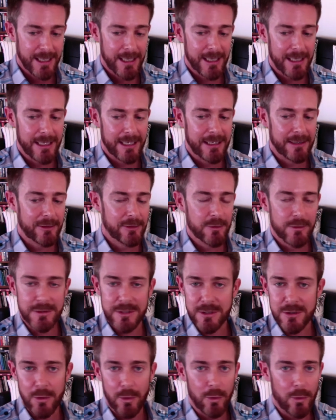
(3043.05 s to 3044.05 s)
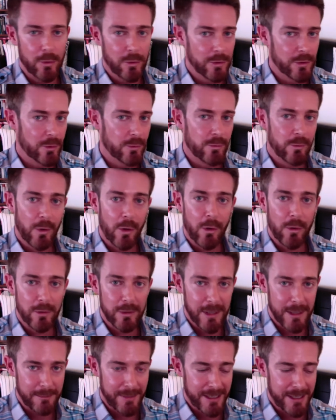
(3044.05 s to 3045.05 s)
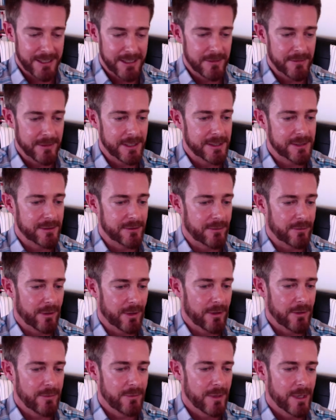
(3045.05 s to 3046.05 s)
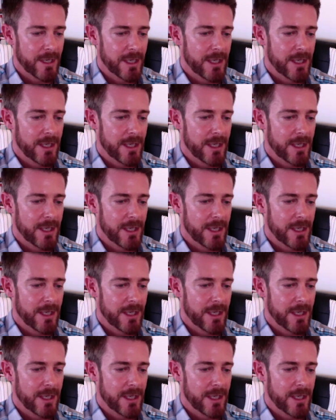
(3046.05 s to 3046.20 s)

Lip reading: Causes all the wrong bacteria to grow.